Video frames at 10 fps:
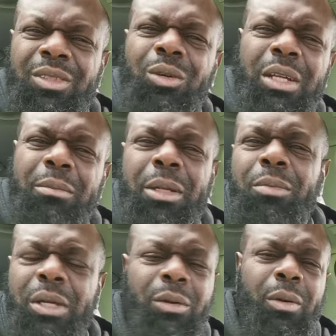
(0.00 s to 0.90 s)
don't let
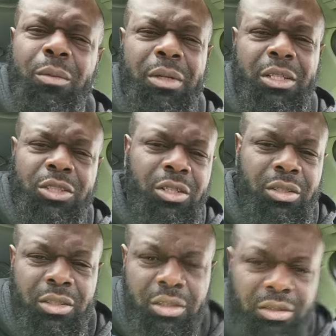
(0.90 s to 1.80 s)
people get away with being
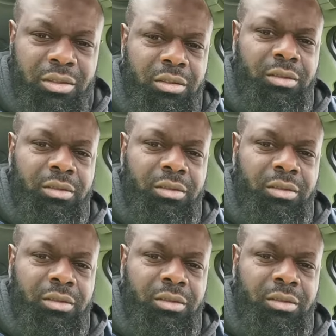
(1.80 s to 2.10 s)
jerks.